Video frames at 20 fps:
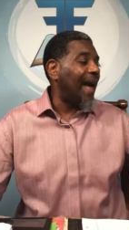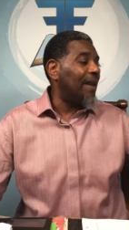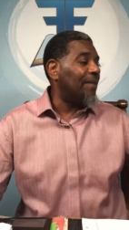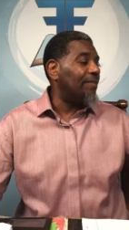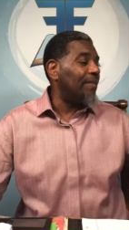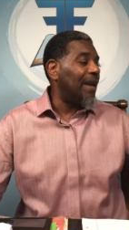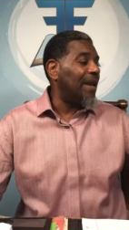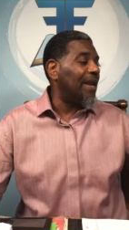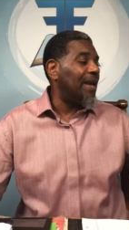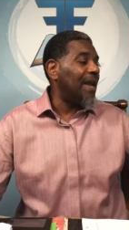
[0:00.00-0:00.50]
and
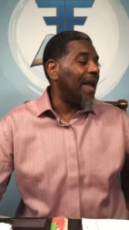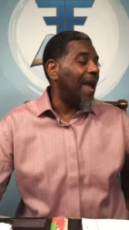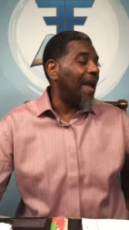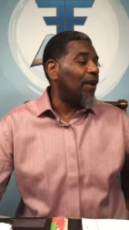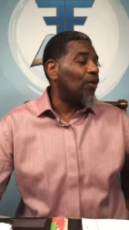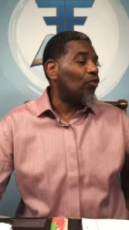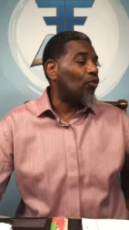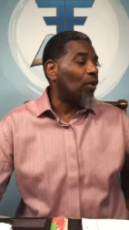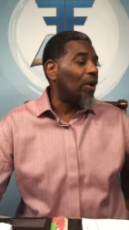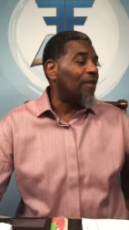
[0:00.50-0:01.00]
lied many
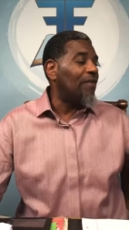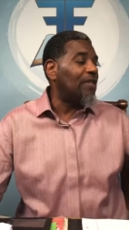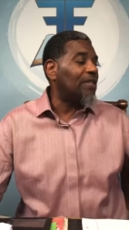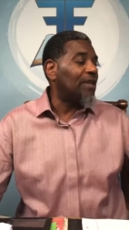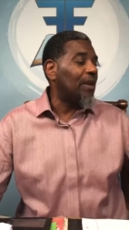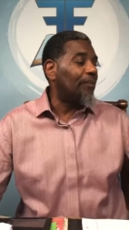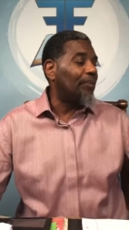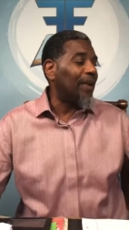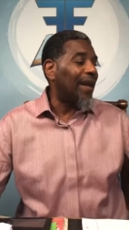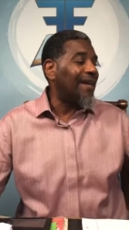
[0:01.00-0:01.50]
and
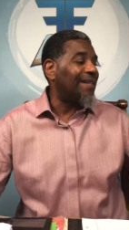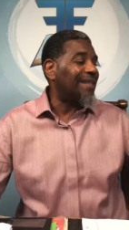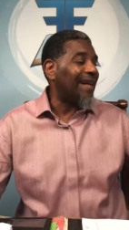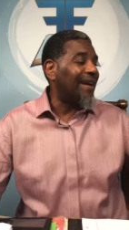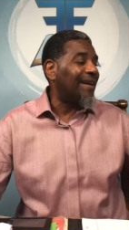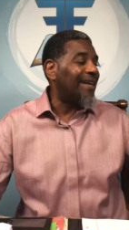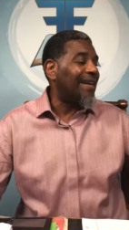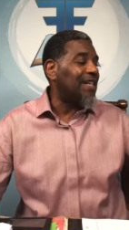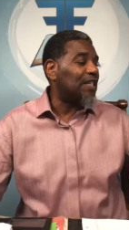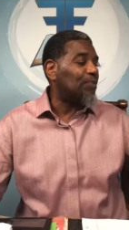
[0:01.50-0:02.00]
grievous
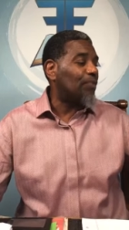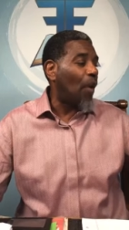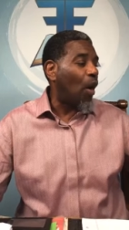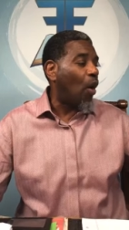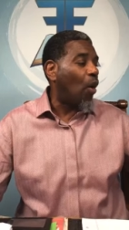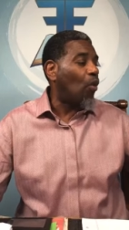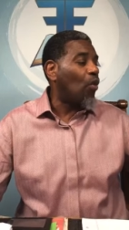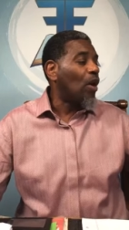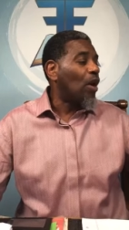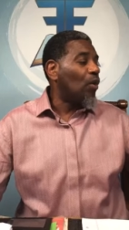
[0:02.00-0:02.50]
complaints against
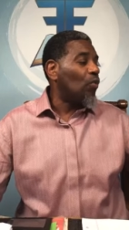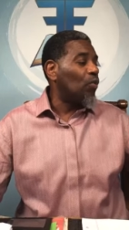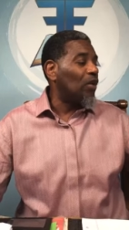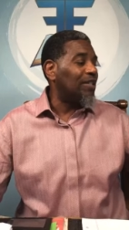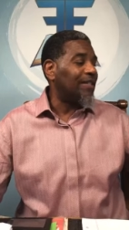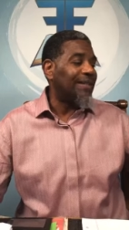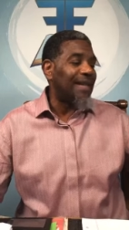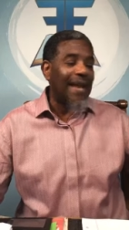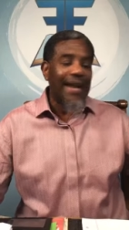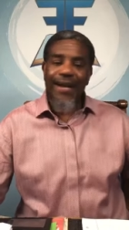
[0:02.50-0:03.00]
Paul,
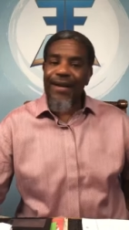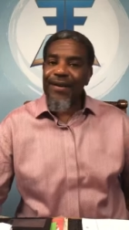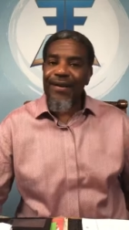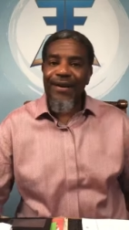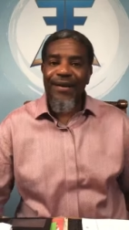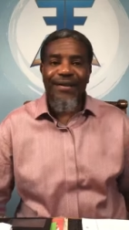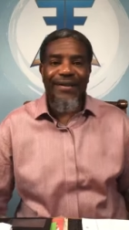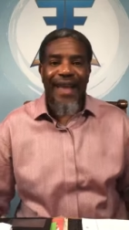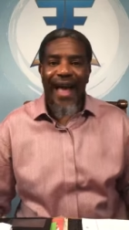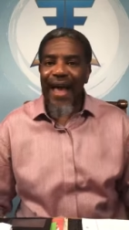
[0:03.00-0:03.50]
which they
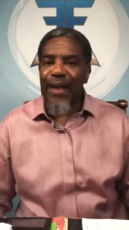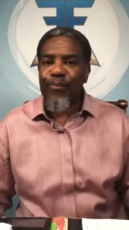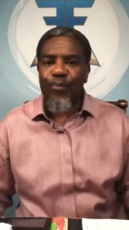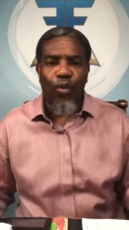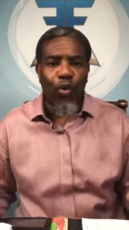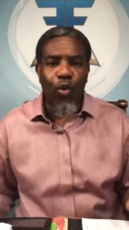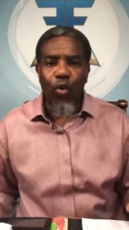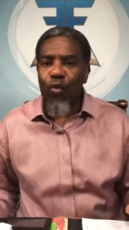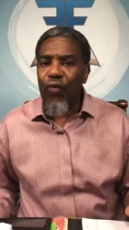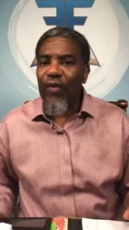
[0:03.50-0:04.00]
could
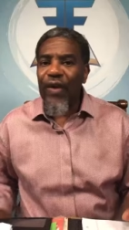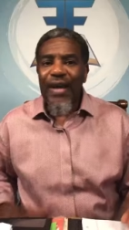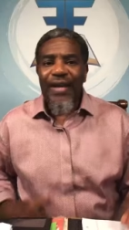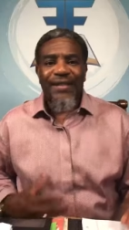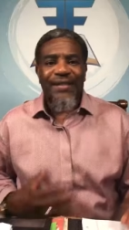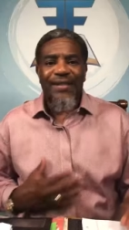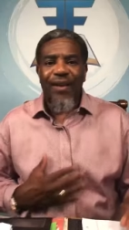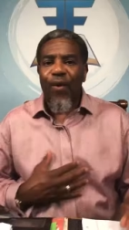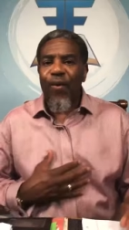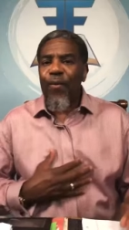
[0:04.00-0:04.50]
not prove.
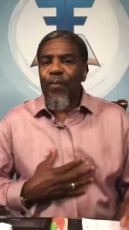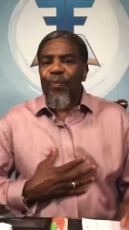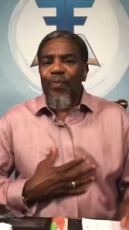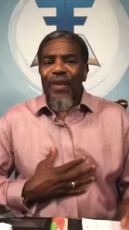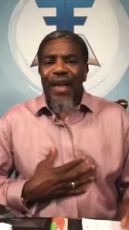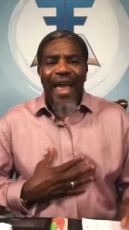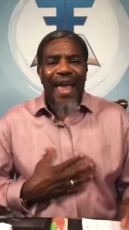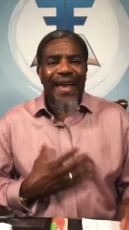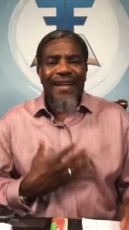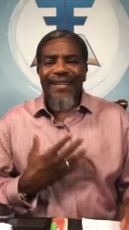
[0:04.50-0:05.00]
So
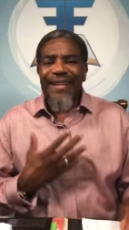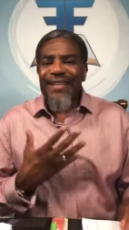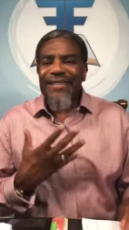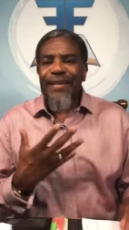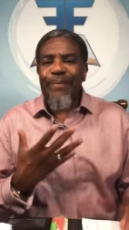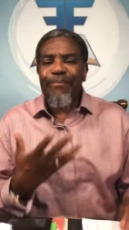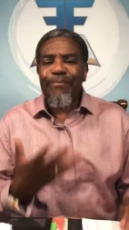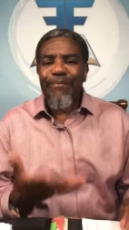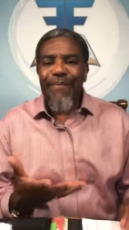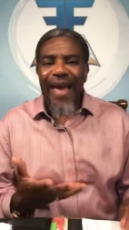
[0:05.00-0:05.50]
it
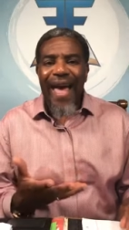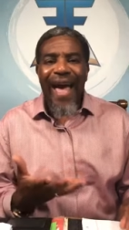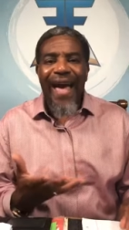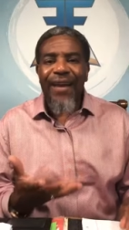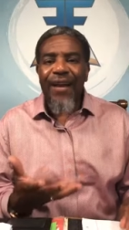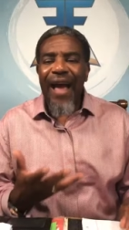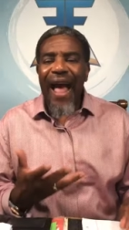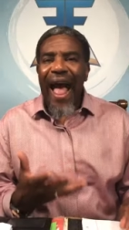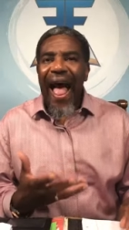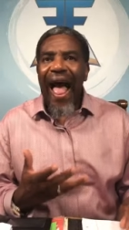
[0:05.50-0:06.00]
doesn't
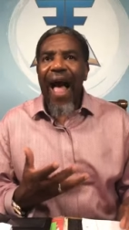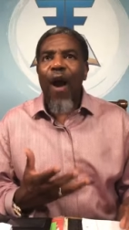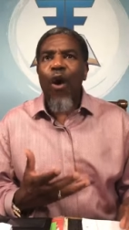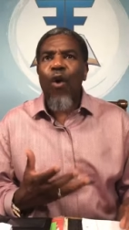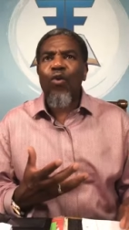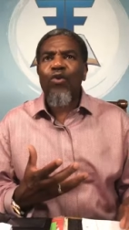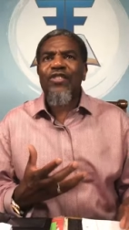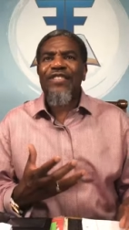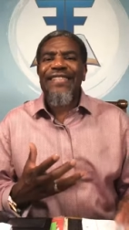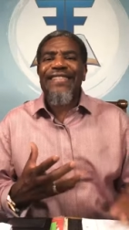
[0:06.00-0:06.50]
matter
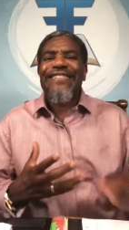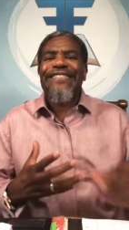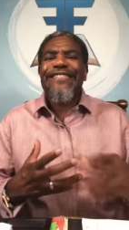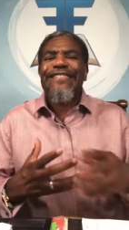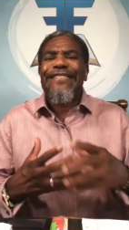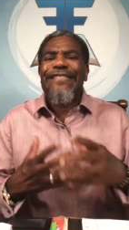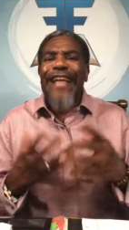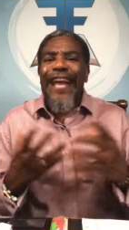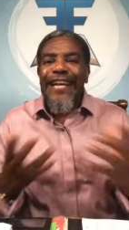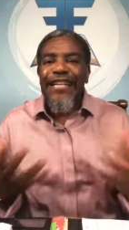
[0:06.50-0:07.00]
how
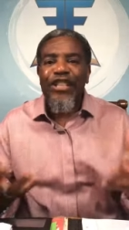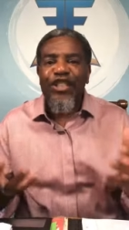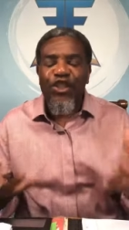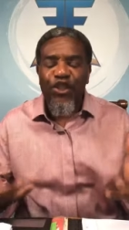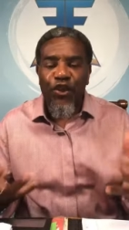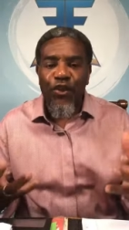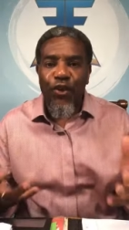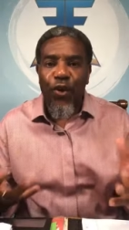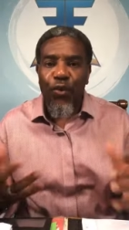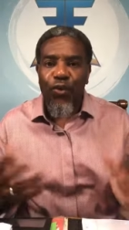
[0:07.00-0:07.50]

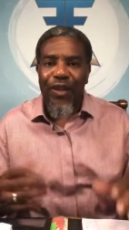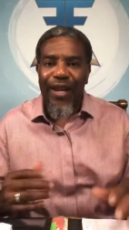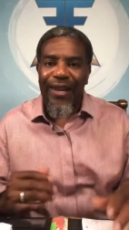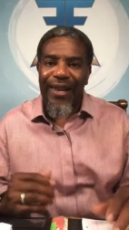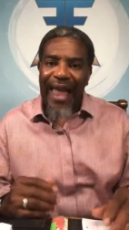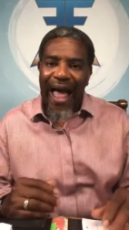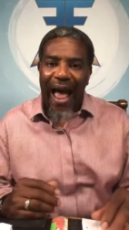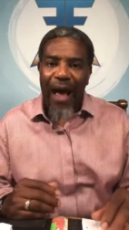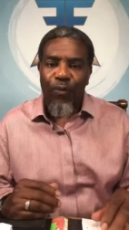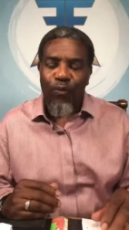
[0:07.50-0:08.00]
sensational the
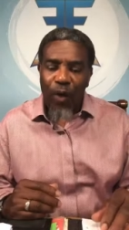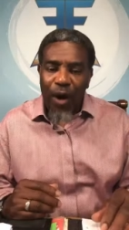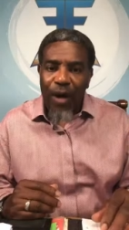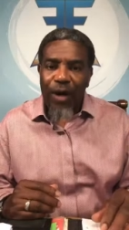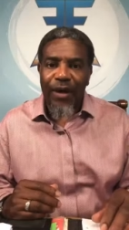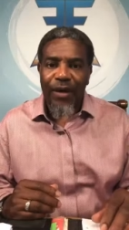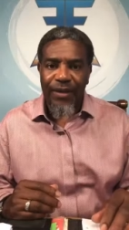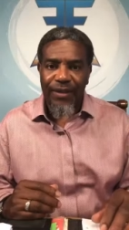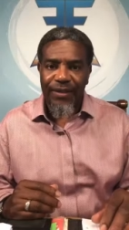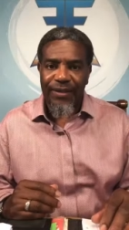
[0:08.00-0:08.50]
lie
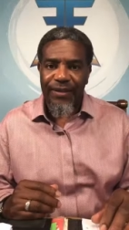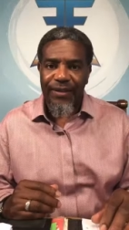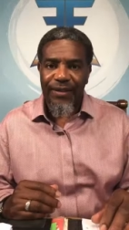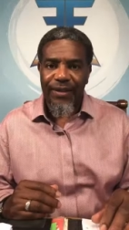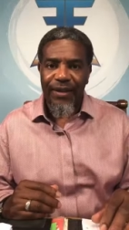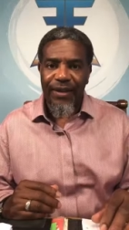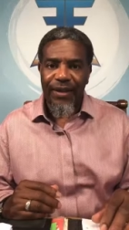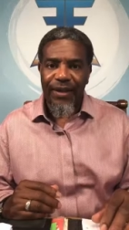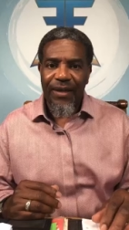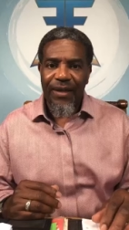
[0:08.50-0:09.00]
was.
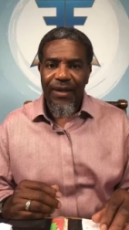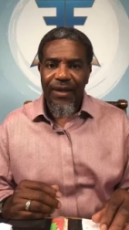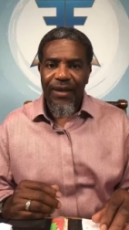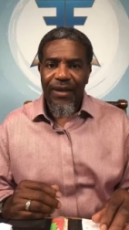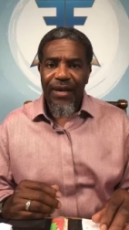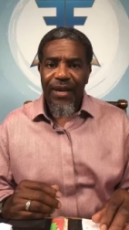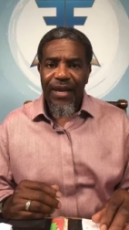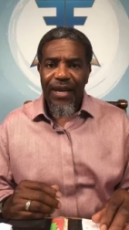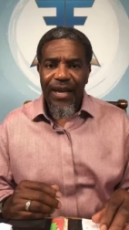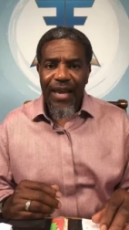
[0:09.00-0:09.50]

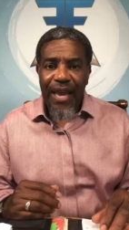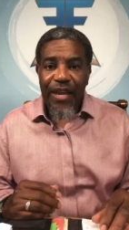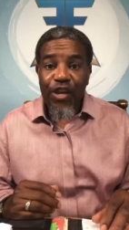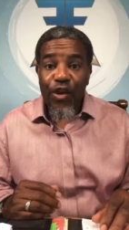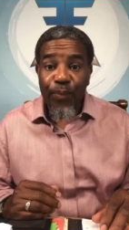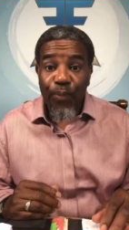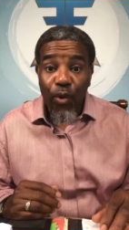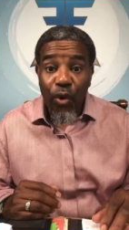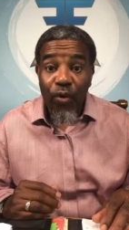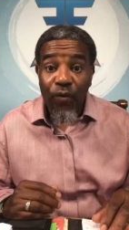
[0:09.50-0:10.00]

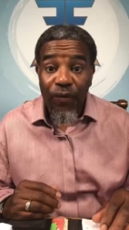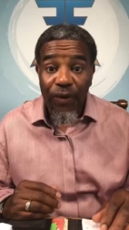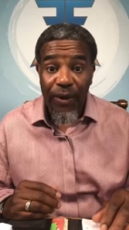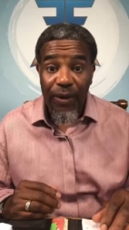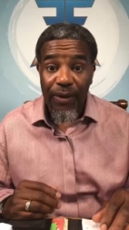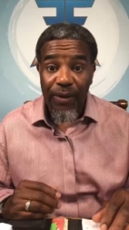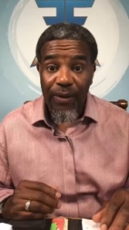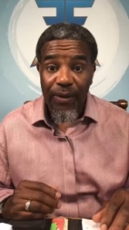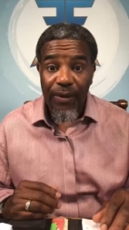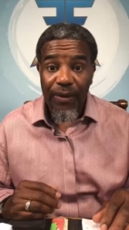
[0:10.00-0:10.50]
Can you prove
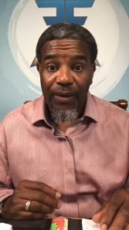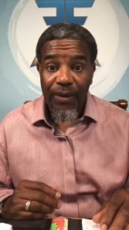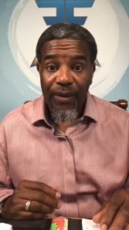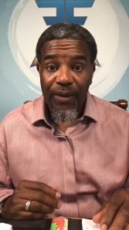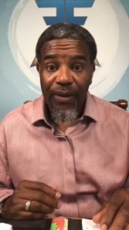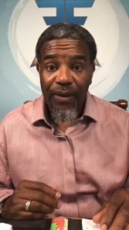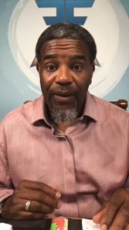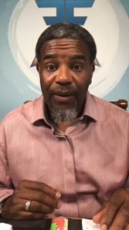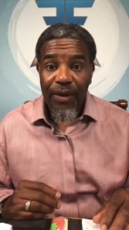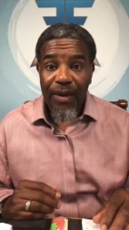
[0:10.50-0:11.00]
it?
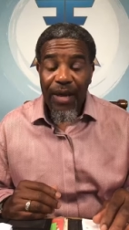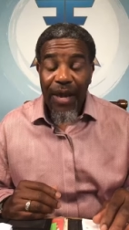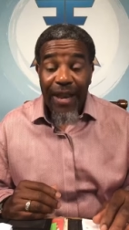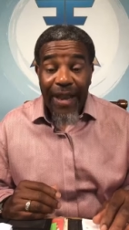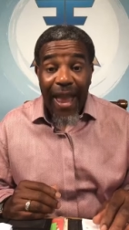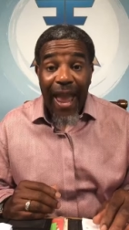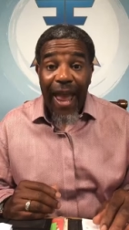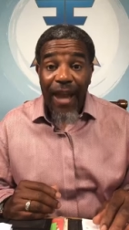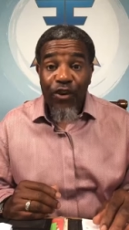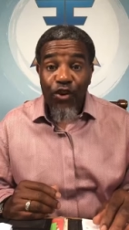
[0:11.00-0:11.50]

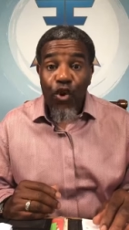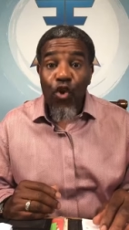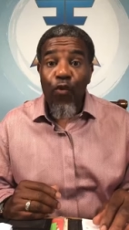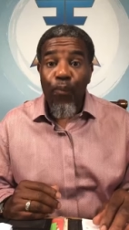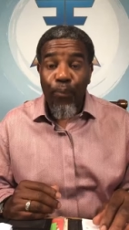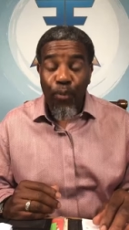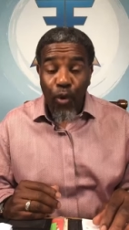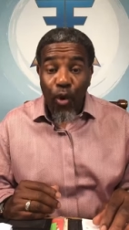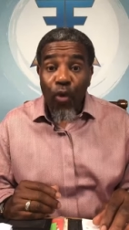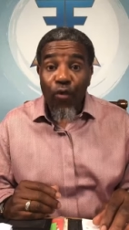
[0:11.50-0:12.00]
Can
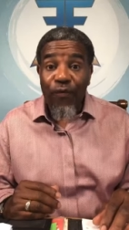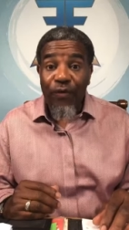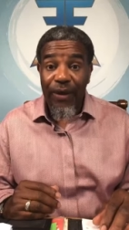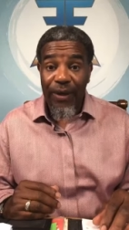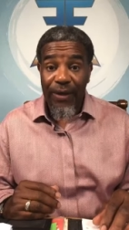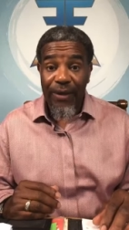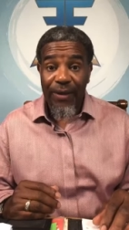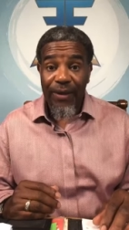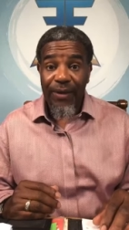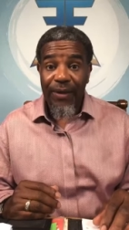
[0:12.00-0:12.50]
you prove
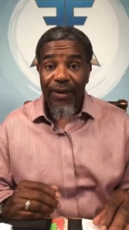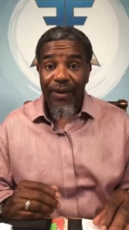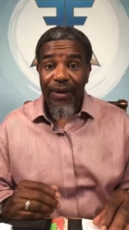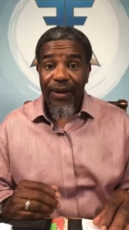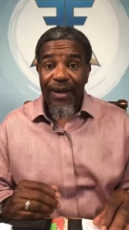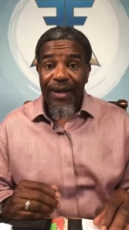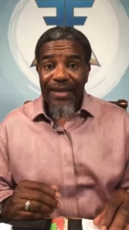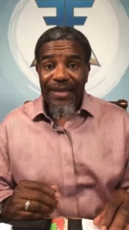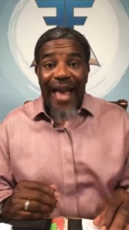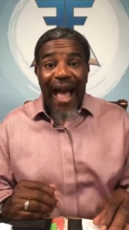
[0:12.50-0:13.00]
it?
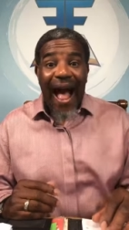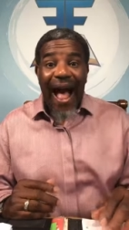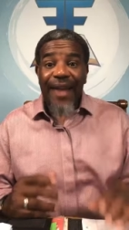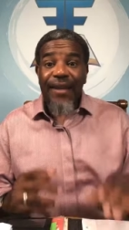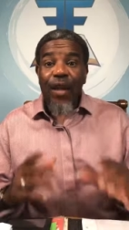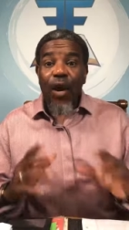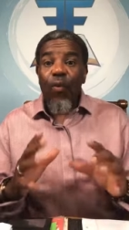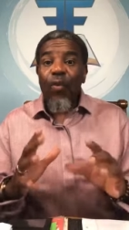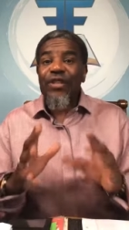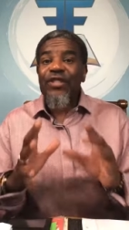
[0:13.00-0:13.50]
Yeah,
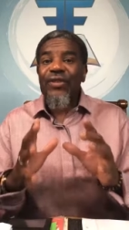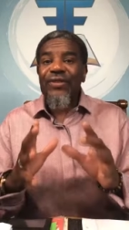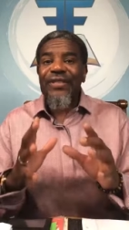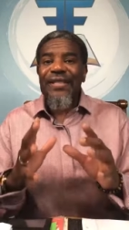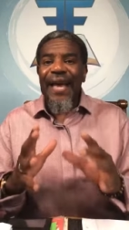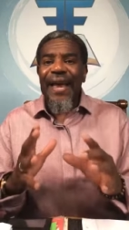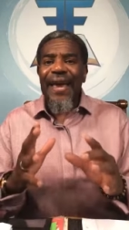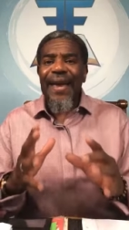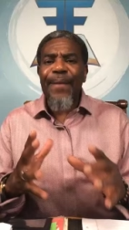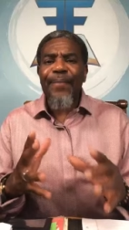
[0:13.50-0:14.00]
I know what you're
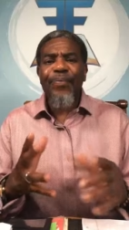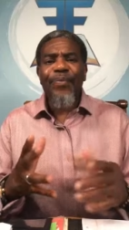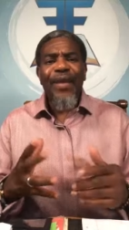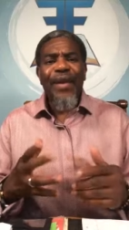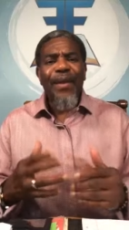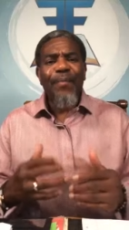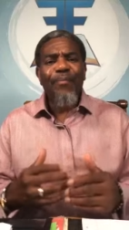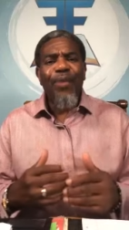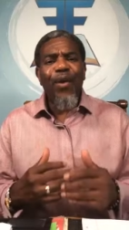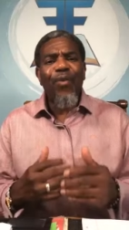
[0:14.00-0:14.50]
saying,
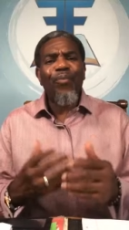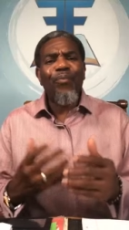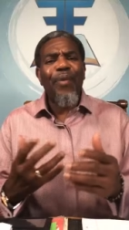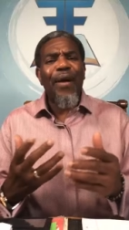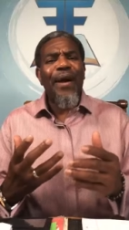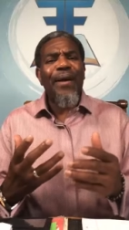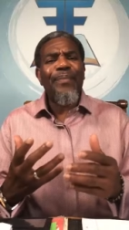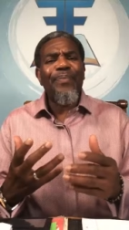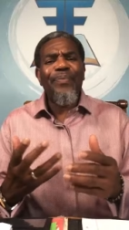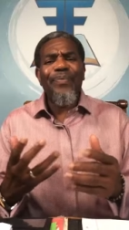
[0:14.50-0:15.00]
but